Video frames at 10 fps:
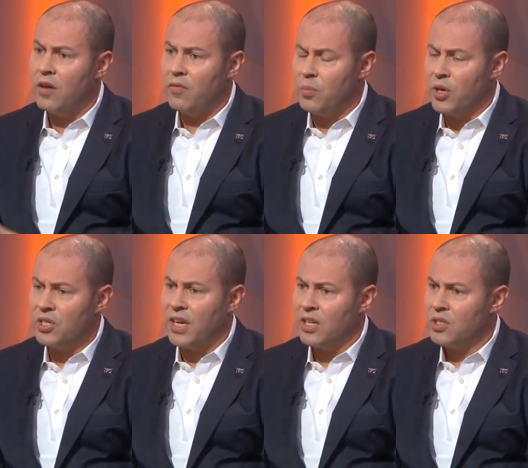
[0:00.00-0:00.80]
for
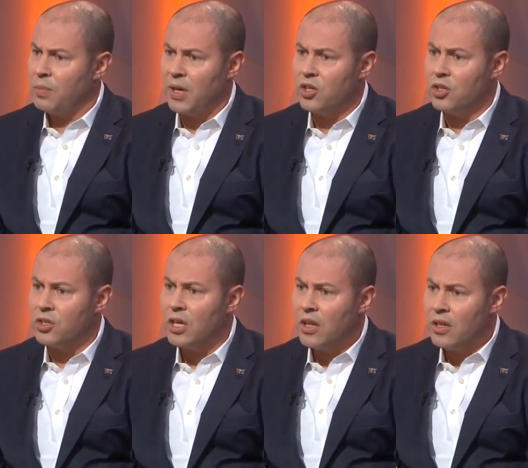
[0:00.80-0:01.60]
breast cancer
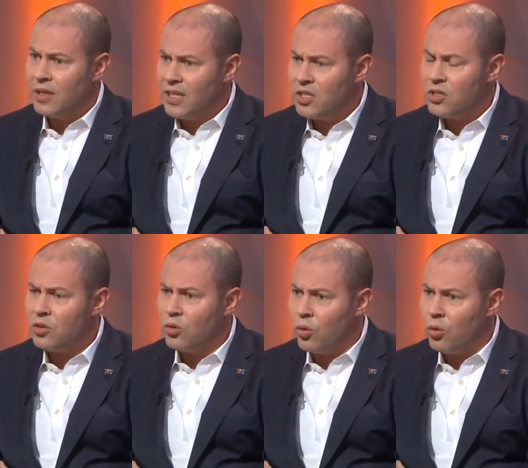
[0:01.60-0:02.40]
patients. This is
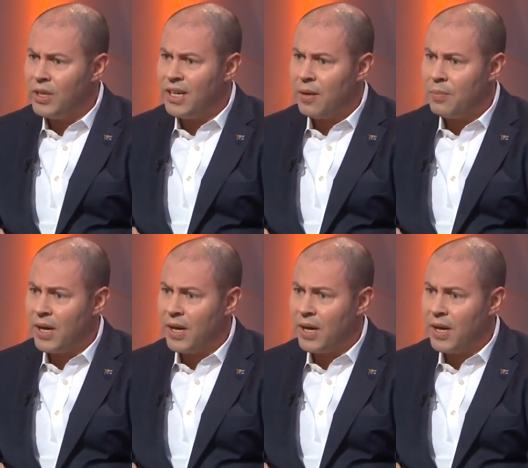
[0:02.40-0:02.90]
all in our